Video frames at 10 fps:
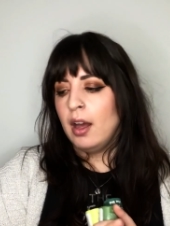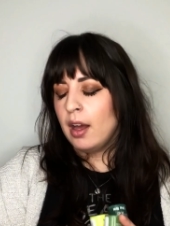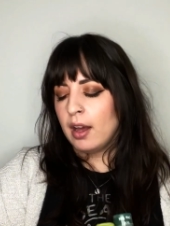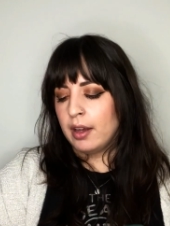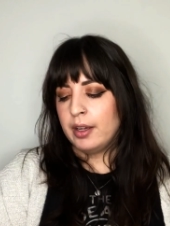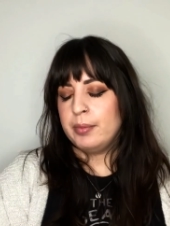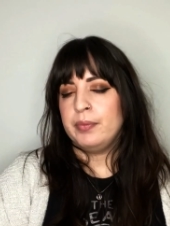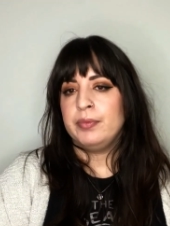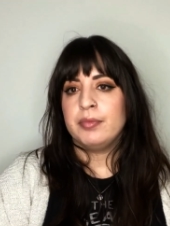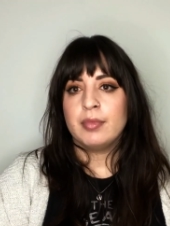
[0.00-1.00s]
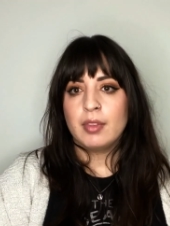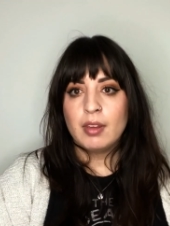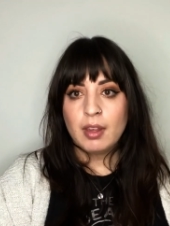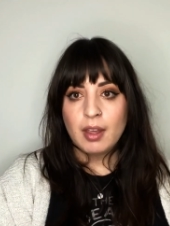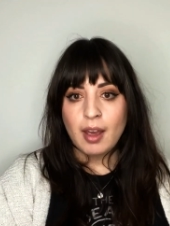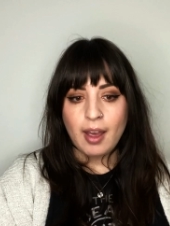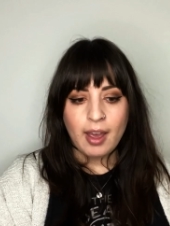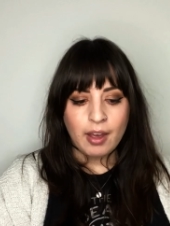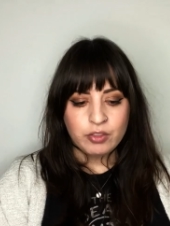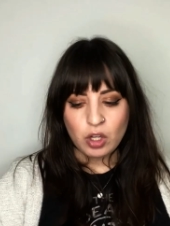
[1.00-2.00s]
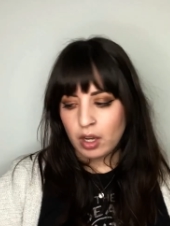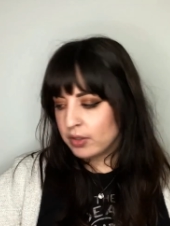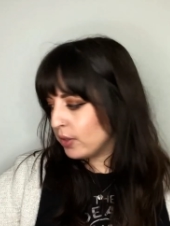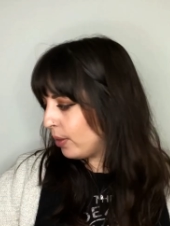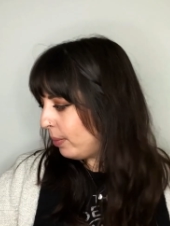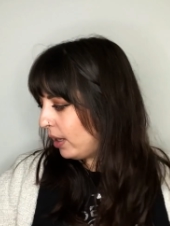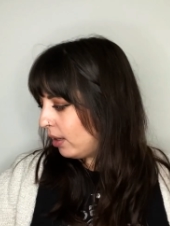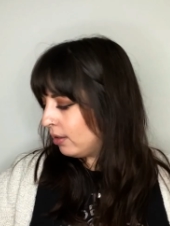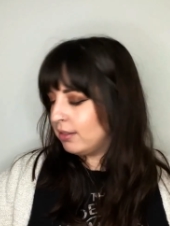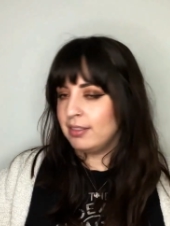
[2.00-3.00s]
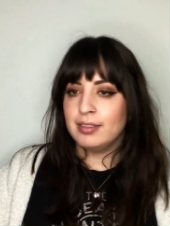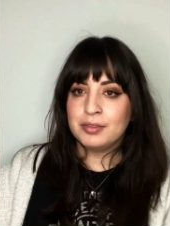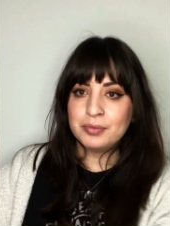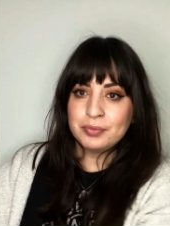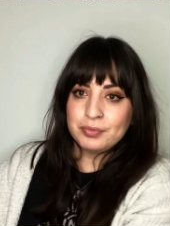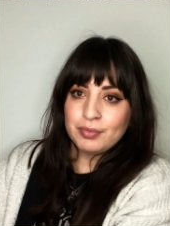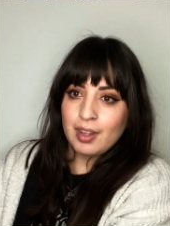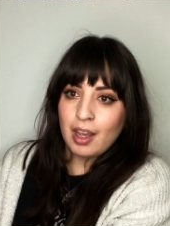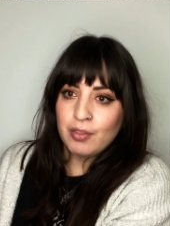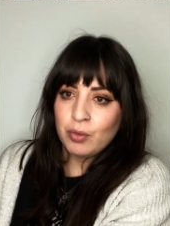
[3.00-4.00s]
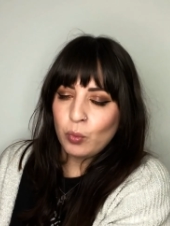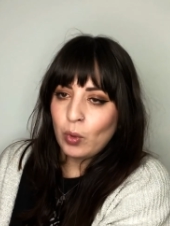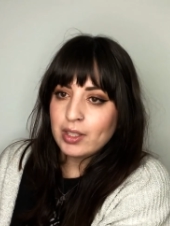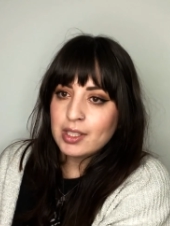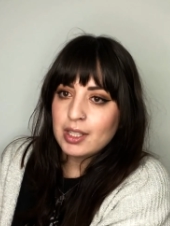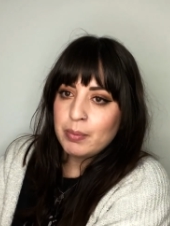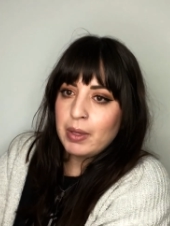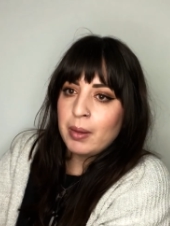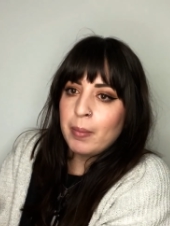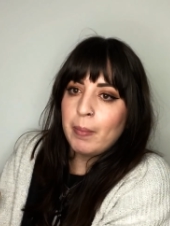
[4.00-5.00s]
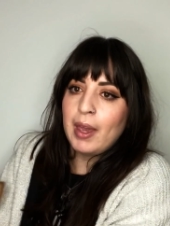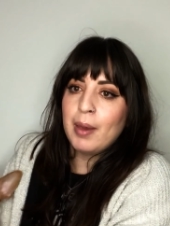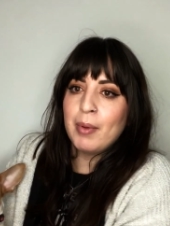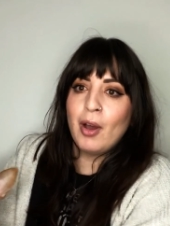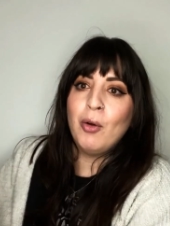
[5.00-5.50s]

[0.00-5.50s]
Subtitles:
I have dogs with me. I have one sleeping babe.